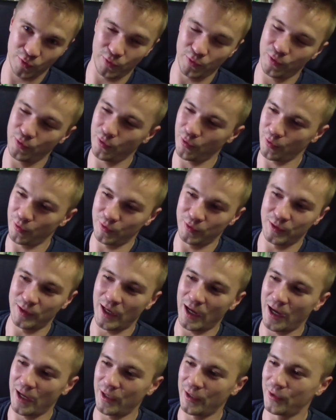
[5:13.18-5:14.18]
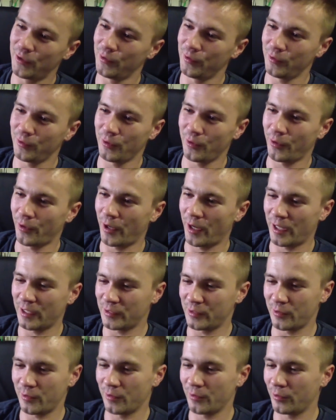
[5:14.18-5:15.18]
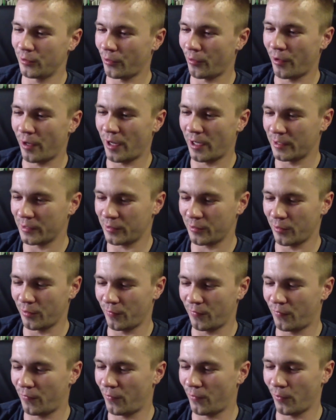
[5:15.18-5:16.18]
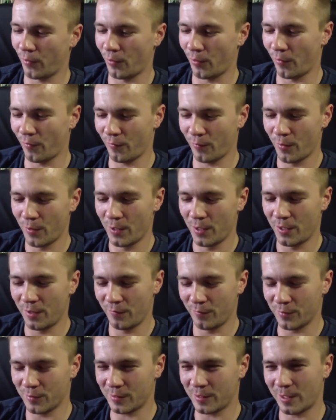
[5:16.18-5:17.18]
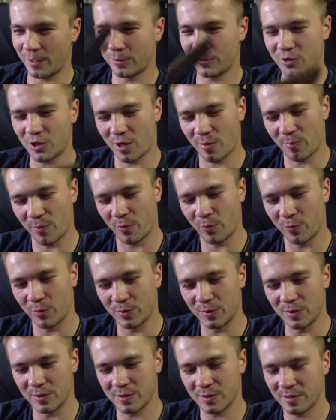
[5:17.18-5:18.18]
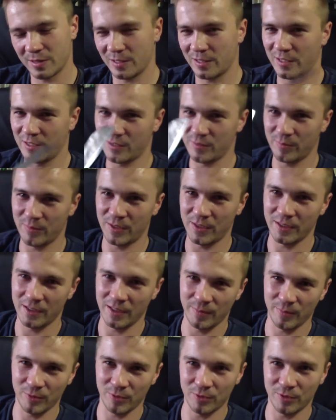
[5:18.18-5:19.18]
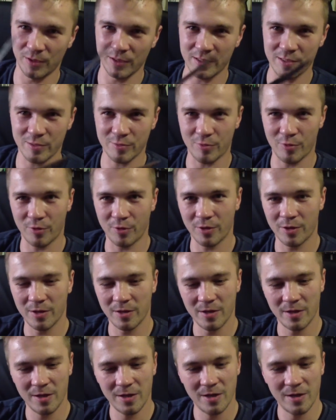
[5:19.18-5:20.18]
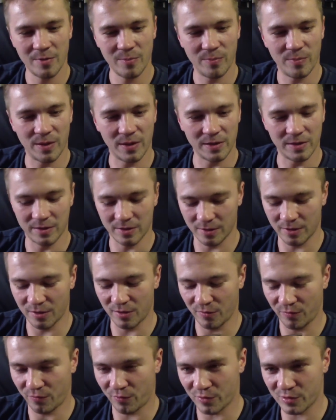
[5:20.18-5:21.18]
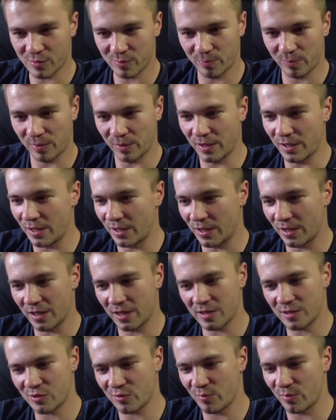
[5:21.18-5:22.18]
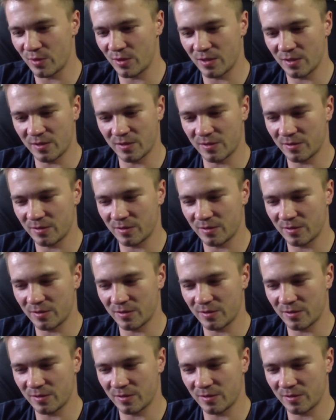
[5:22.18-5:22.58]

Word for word: you're gonna die your head's your hand's gonna fall off if you start chopping with this at least me I'm not that strong but uh, for splitting it has to be